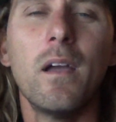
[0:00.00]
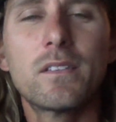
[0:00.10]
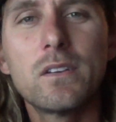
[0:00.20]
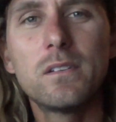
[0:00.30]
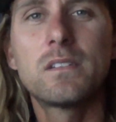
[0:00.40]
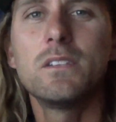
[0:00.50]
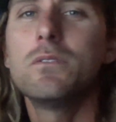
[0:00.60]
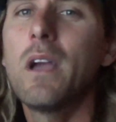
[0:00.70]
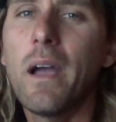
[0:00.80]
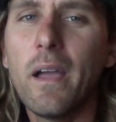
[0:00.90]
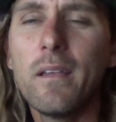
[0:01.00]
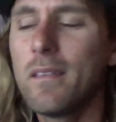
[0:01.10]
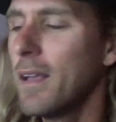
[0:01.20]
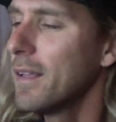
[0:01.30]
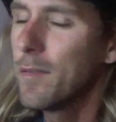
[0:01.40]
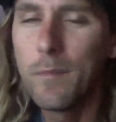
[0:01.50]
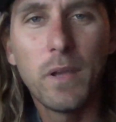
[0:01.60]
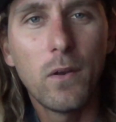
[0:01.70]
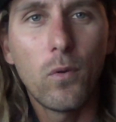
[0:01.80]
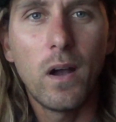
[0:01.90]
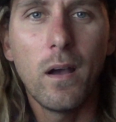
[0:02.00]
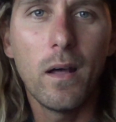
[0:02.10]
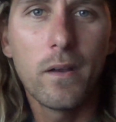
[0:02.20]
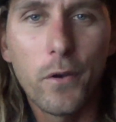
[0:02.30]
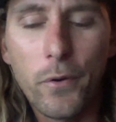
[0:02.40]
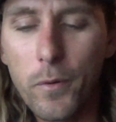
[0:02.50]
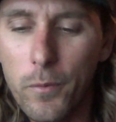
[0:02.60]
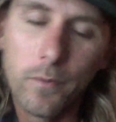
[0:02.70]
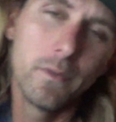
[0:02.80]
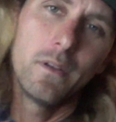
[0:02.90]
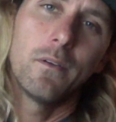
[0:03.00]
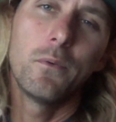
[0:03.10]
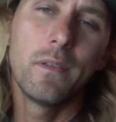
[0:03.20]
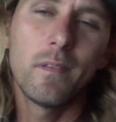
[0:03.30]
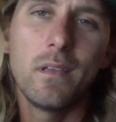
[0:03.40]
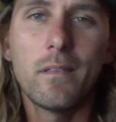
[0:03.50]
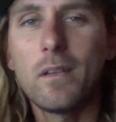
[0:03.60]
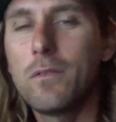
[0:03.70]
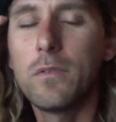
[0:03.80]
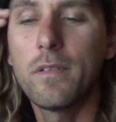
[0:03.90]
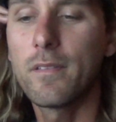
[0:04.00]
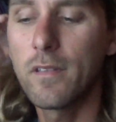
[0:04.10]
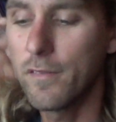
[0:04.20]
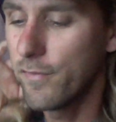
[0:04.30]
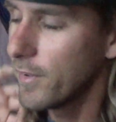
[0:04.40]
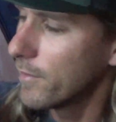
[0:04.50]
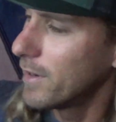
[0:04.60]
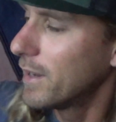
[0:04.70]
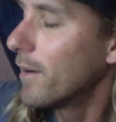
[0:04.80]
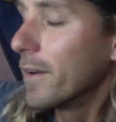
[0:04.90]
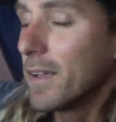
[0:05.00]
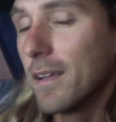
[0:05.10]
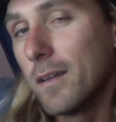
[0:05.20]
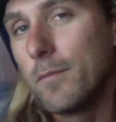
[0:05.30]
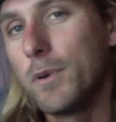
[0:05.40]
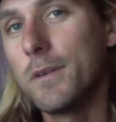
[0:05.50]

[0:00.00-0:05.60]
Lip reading: It's good to see you guys. It's been a while, I know. It always is. I do this stuff every now and again,